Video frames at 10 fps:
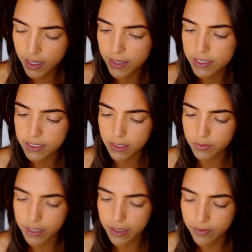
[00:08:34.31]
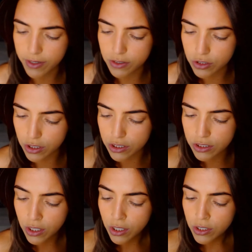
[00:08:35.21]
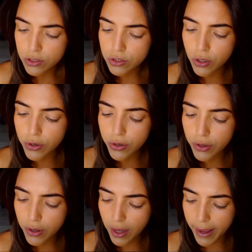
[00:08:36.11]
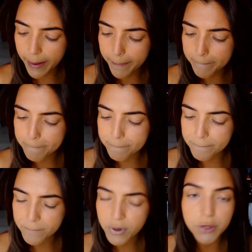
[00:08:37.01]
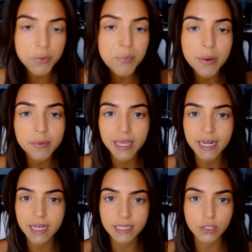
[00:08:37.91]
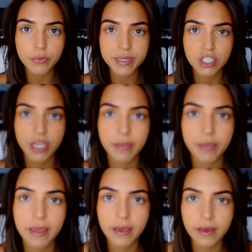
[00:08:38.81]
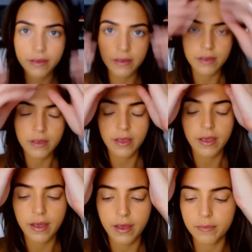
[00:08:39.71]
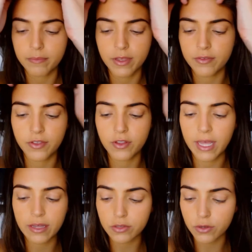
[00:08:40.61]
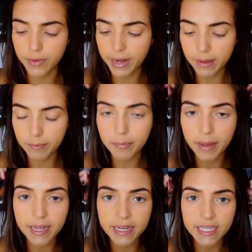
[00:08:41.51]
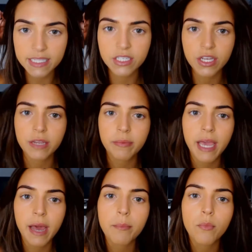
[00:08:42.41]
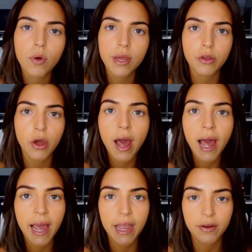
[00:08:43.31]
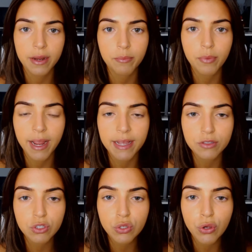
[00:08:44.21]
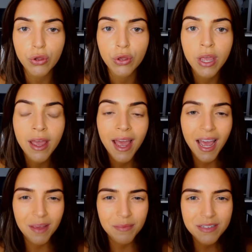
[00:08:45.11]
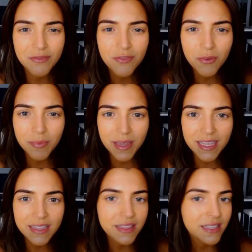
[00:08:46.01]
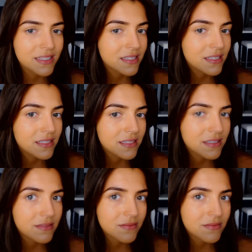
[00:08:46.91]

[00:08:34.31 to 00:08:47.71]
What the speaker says: Yeah, there's another one here for $100. So you can probably get it a little bit cheaper here, if you like look around, but it's going to be up more in your higher end brands. So I mean, for me, this is